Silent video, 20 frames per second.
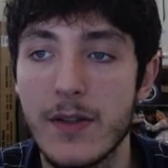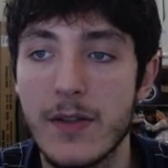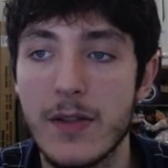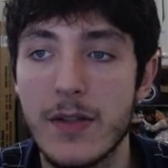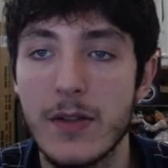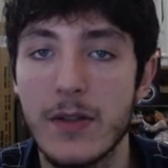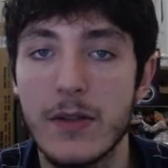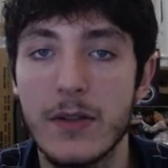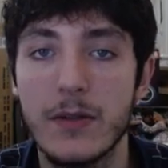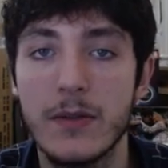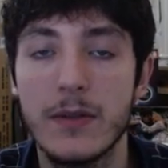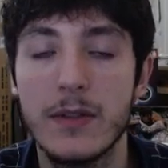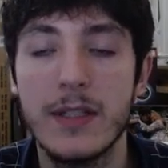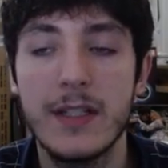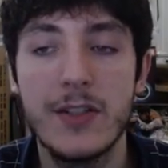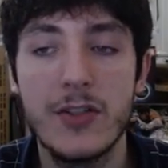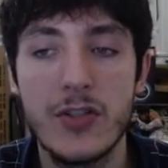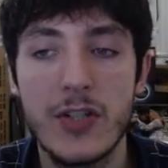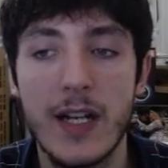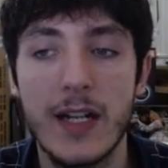so
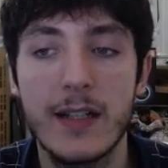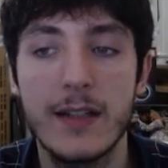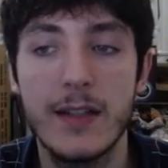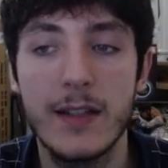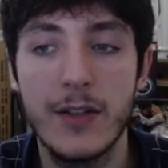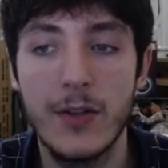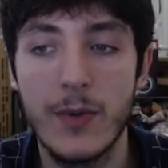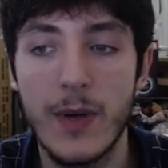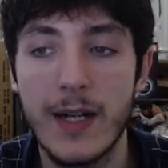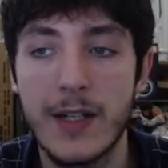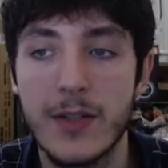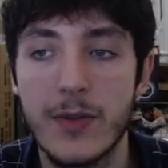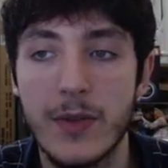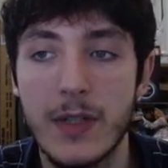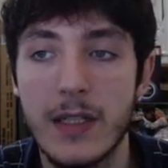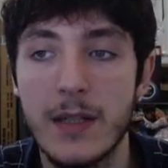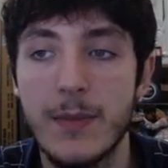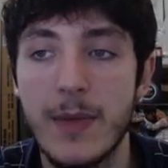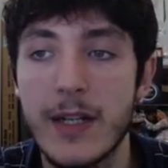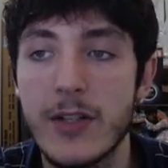let's check the
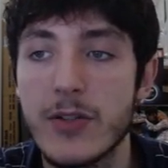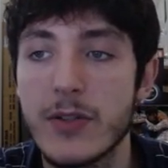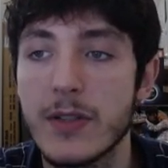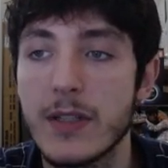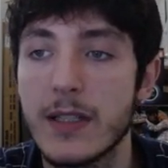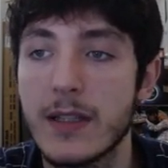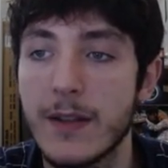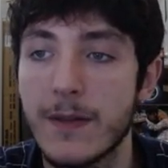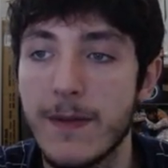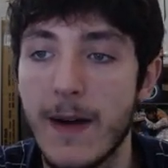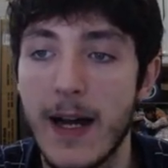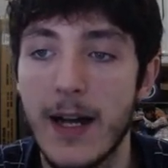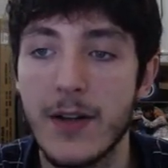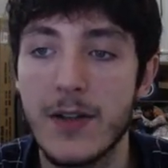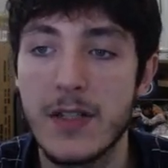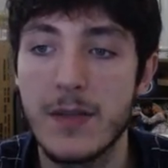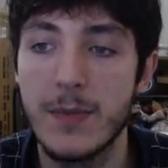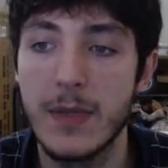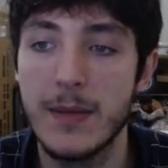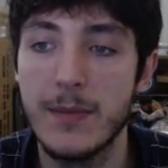directory to make sure that the file
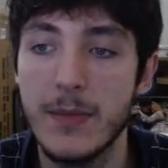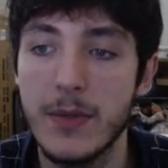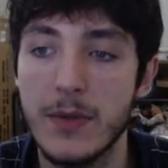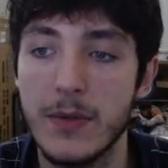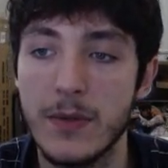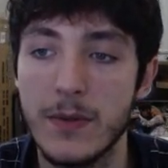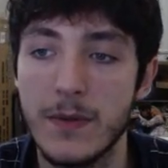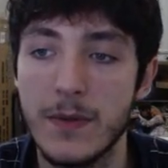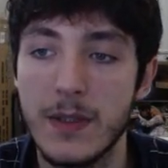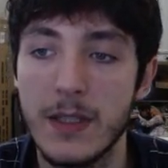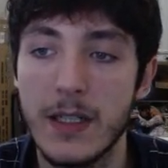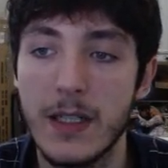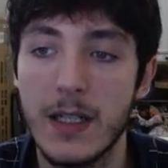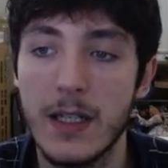has been moved.